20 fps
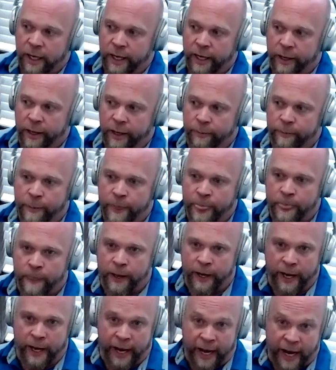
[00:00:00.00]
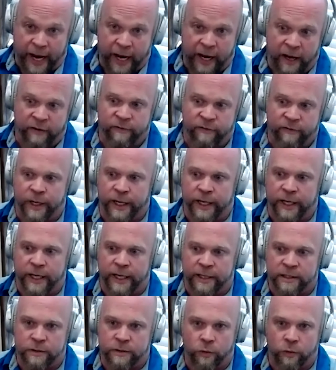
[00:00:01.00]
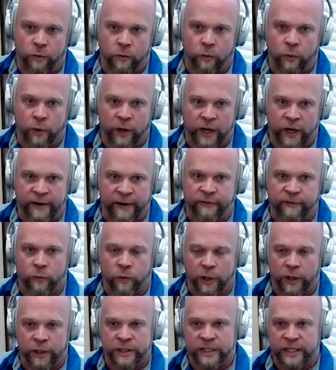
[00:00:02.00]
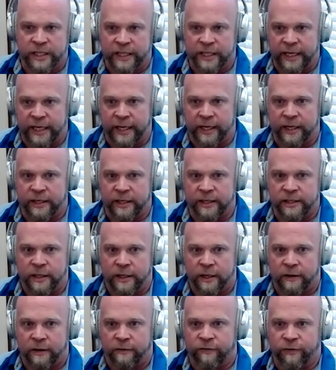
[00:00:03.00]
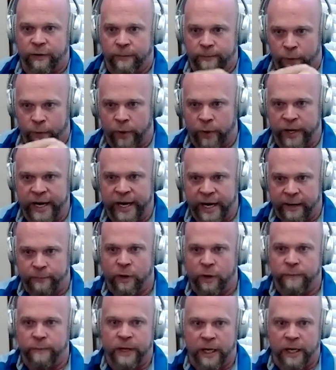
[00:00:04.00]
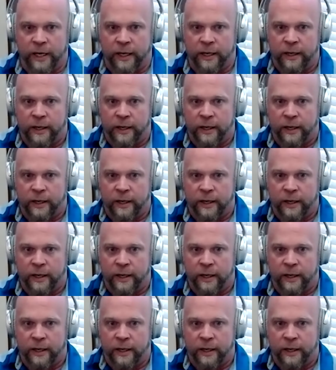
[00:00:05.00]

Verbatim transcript: um, and I have, but it's whatever works to get us from point A to point B.